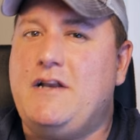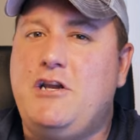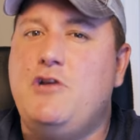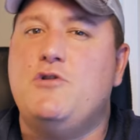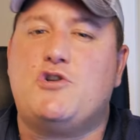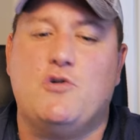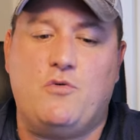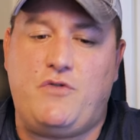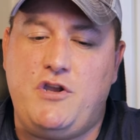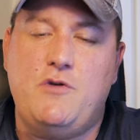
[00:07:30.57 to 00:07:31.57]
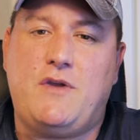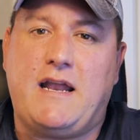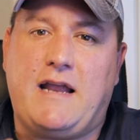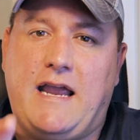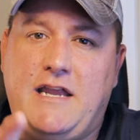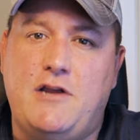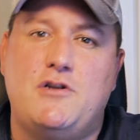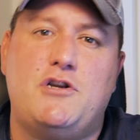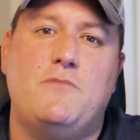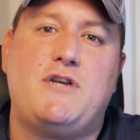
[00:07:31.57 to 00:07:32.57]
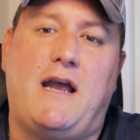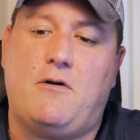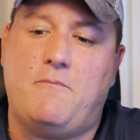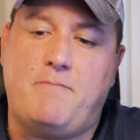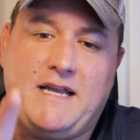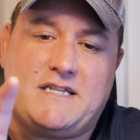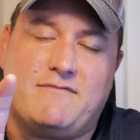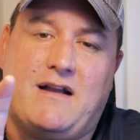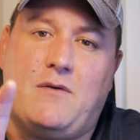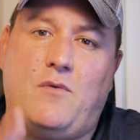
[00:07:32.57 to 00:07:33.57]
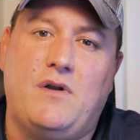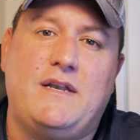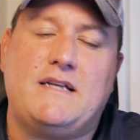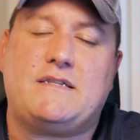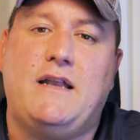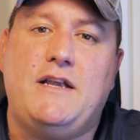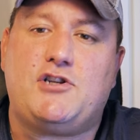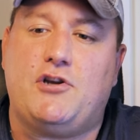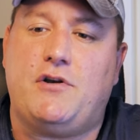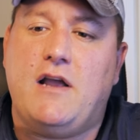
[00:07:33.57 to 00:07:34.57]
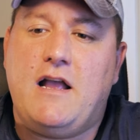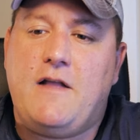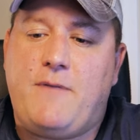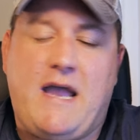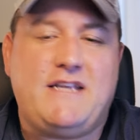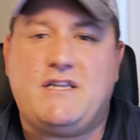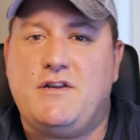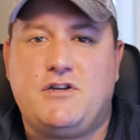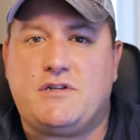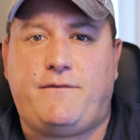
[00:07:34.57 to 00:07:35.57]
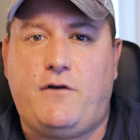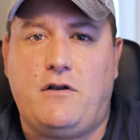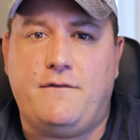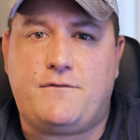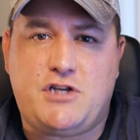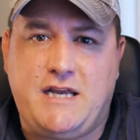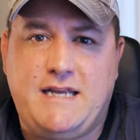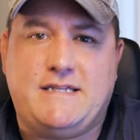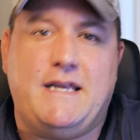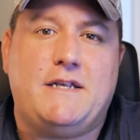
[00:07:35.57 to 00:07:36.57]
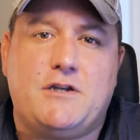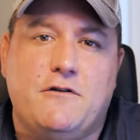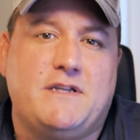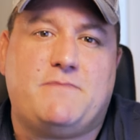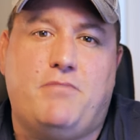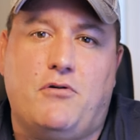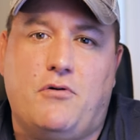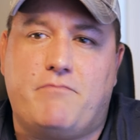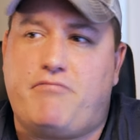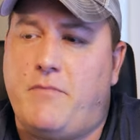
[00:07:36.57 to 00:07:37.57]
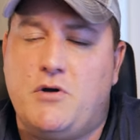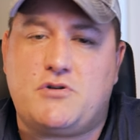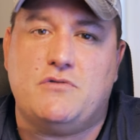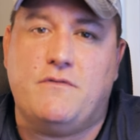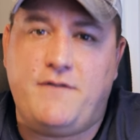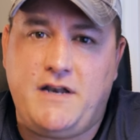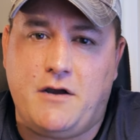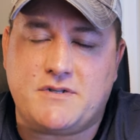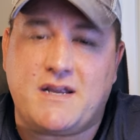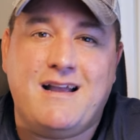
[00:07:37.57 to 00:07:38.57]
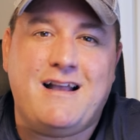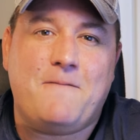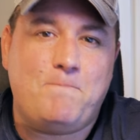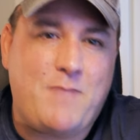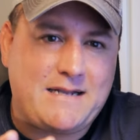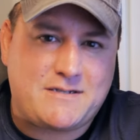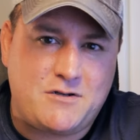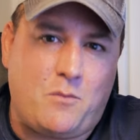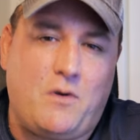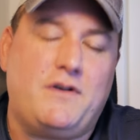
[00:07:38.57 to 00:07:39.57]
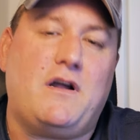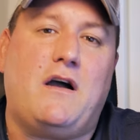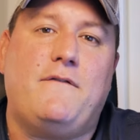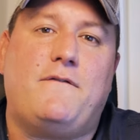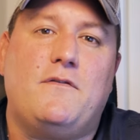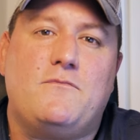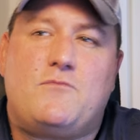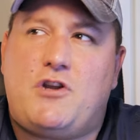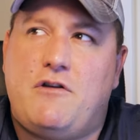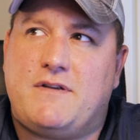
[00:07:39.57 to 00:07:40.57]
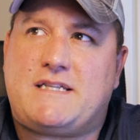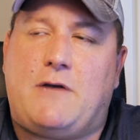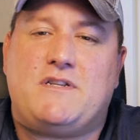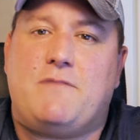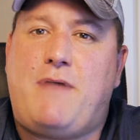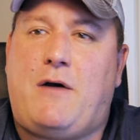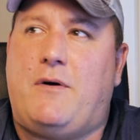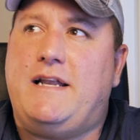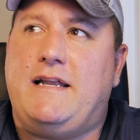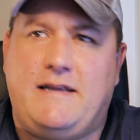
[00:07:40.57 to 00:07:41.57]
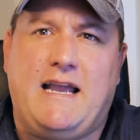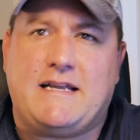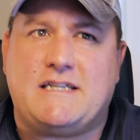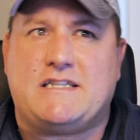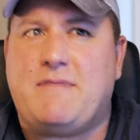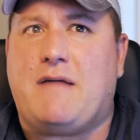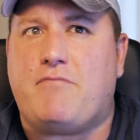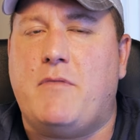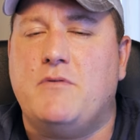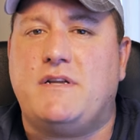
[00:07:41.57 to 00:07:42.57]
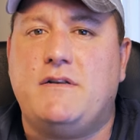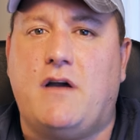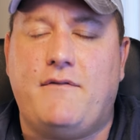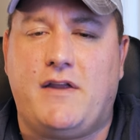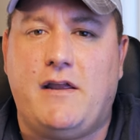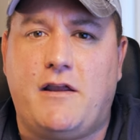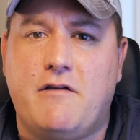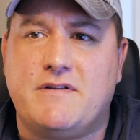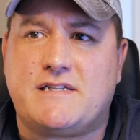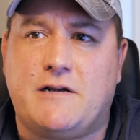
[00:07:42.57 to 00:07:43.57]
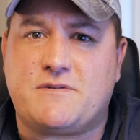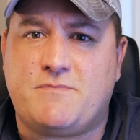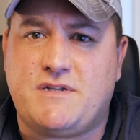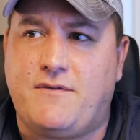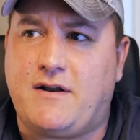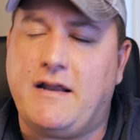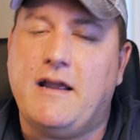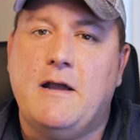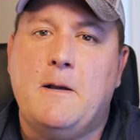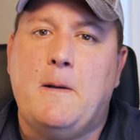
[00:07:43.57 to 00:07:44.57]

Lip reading: unusual that you get a YouTube channel based around one destination that isn't just full of cheesy tourist board promotional videos. That's not what Dive Curacao is about. Yes, it's about promoting diving in Curacao specifically,